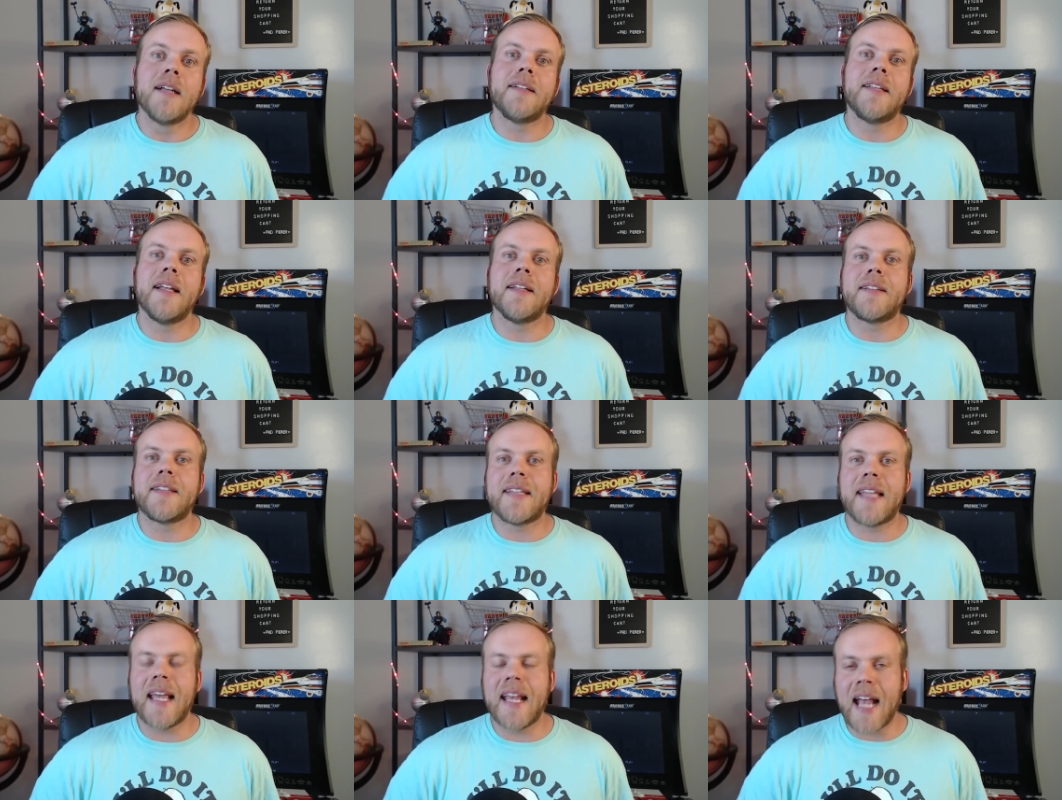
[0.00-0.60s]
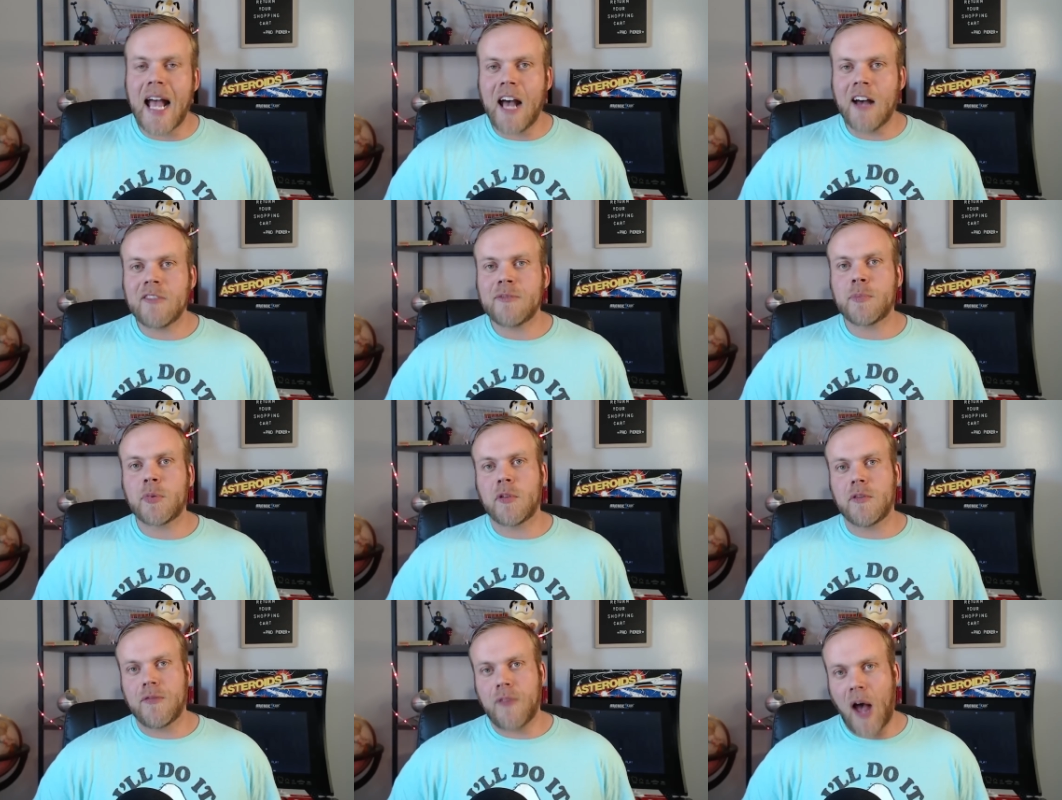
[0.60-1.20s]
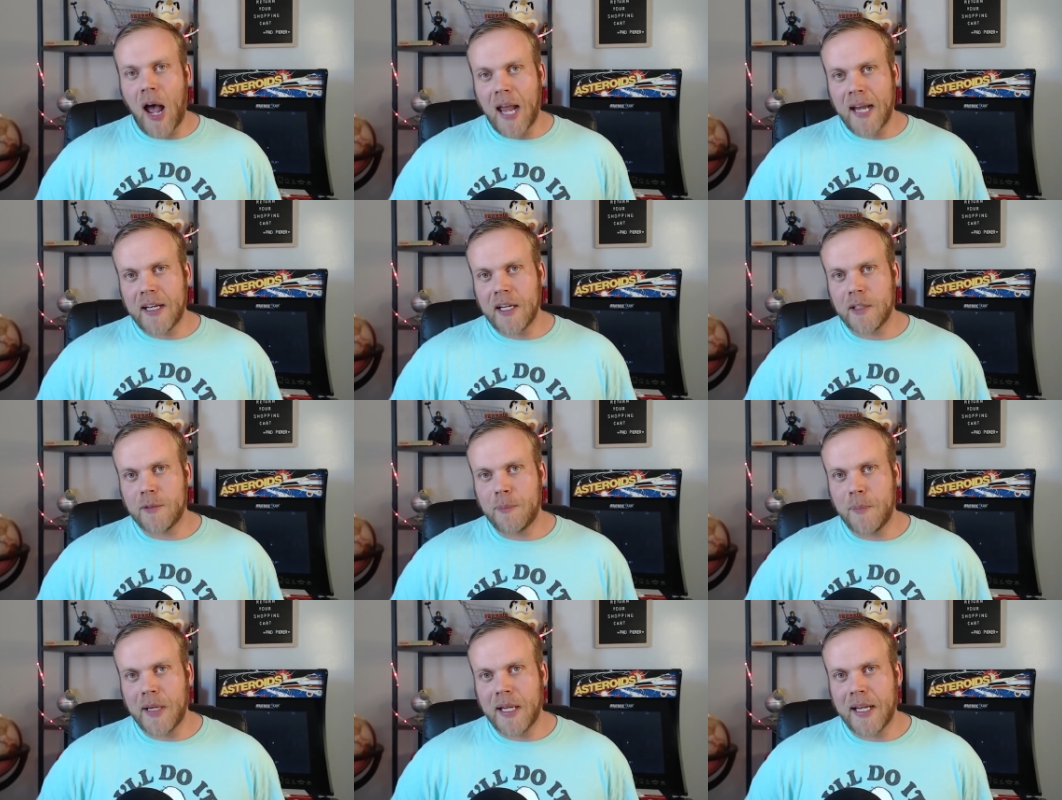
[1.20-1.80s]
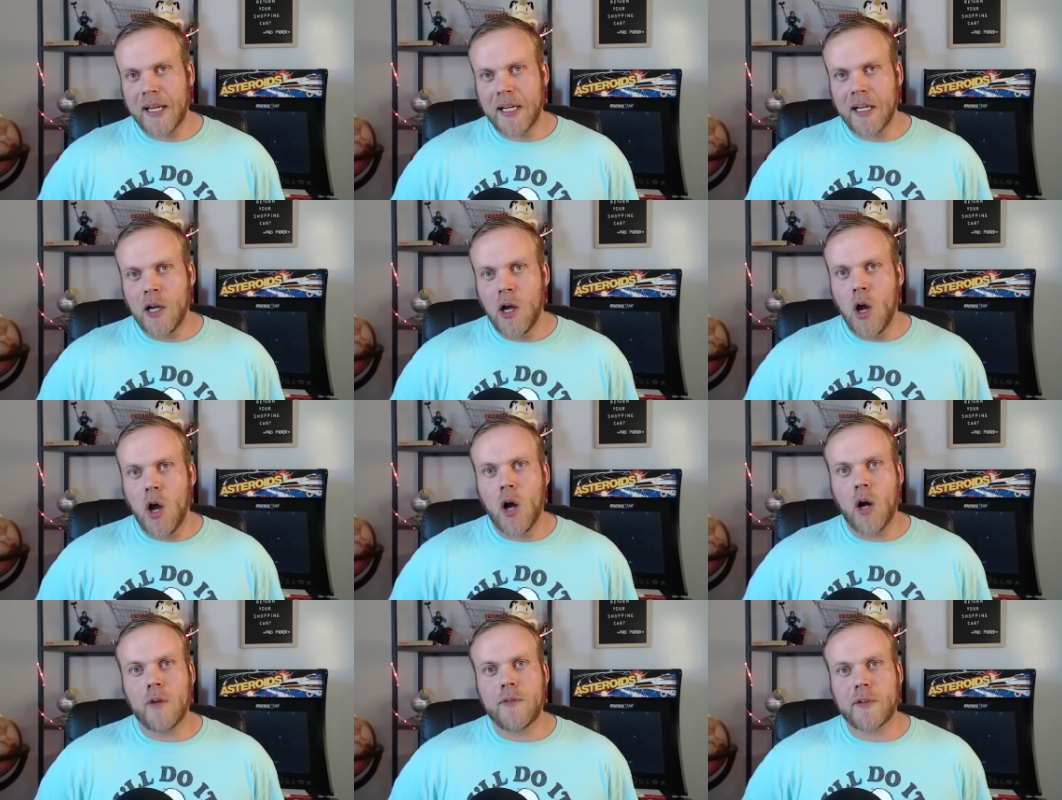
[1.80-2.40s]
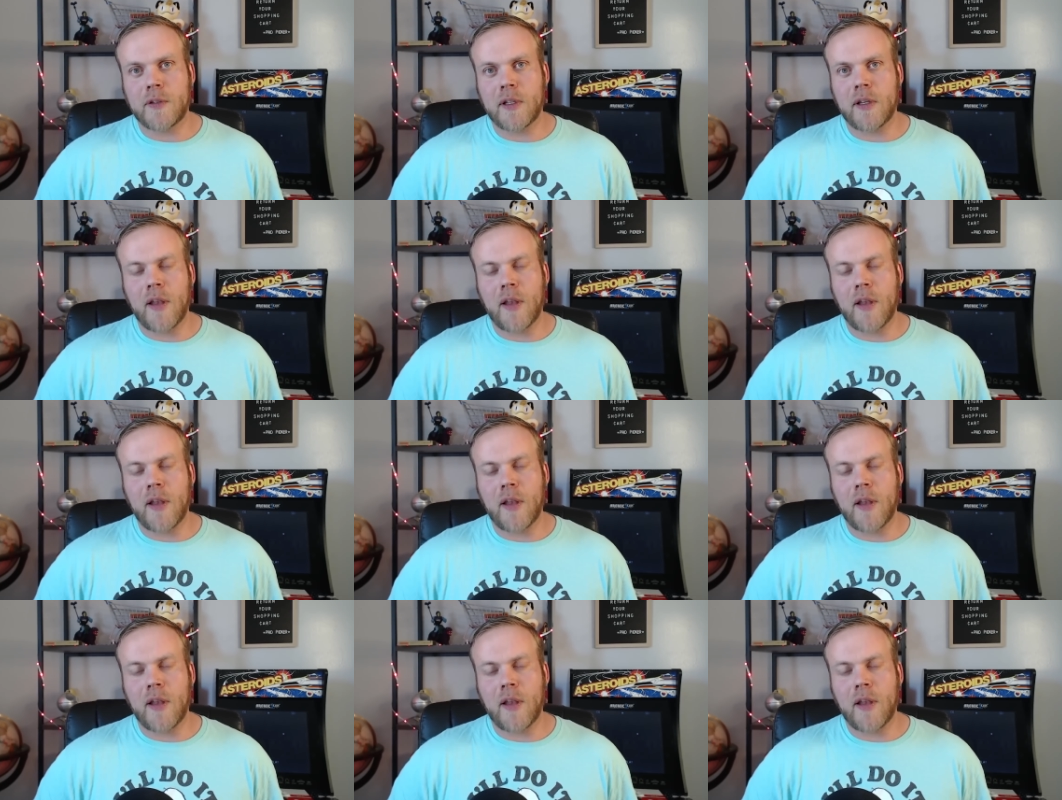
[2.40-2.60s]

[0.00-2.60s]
that they have provided me over the